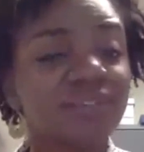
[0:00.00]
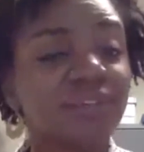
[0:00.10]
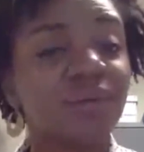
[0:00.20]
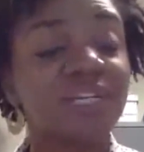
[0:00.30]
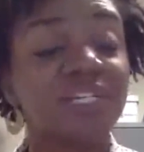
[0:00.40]

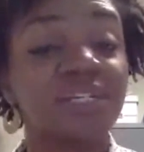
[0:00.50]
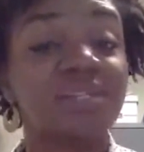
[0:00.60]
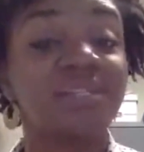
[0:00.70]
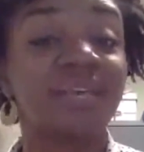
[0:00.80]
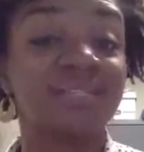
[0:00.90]
answer their
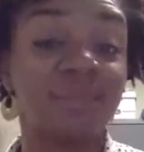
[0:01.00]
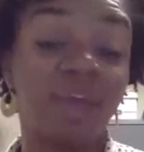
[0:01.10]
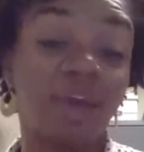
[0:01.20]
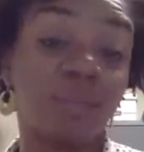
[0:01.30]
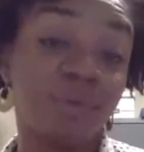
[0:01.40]
questions
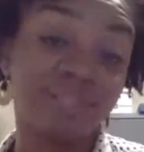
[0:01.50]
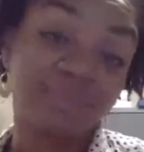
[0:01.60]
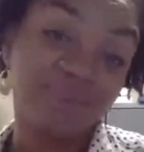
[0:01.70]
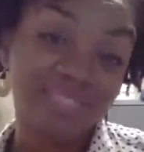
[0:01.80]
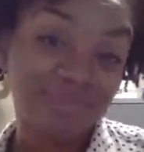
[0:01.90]
and somehow
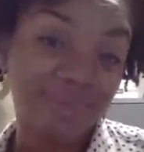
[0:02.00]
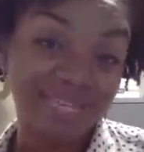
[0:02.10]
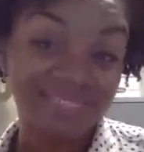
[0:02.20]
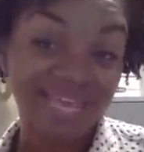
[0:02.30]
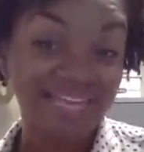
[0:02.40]
bring them
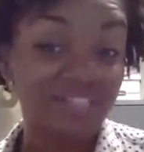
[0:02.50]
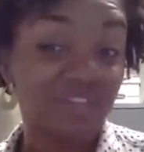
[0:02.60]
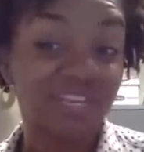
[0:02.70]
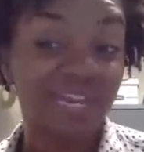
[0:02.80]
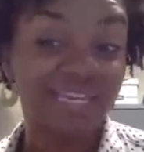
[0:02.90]
onto my
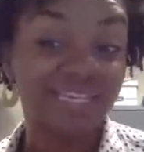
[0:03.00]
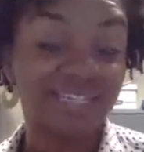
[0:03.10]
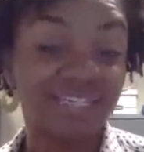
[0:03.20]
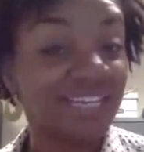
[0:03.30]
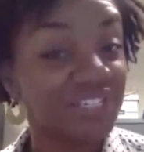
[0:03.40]
side so that I
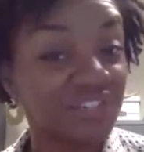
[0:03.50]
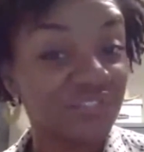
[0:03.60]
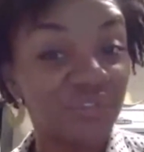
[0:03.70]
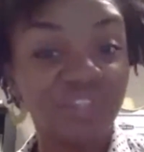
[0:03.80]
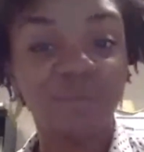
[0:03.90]
can
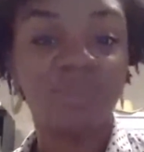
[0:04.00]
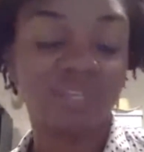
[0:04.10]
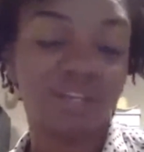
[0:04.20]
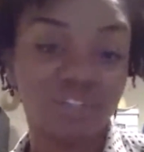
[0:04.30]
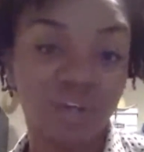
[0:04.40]
interview
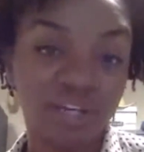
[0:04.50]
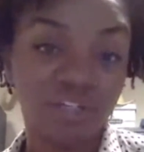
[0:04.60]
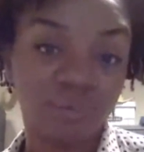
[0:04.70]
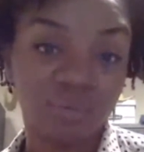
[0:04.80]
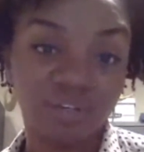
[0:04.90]
them, then I try
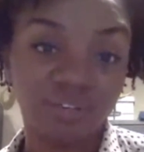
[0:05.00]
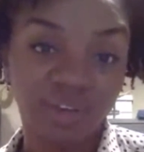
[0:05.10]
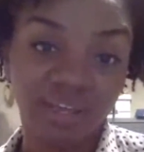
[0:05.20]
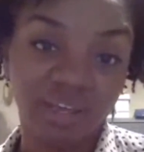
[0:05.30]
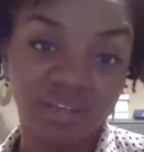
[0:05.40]
to do
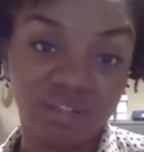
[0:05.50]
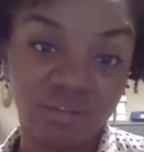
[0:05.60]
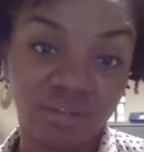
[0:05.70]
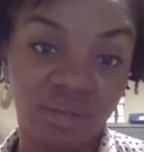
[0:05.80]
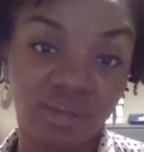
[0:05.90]
whatever I can to
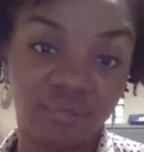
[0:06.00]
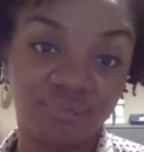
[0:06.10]
do that.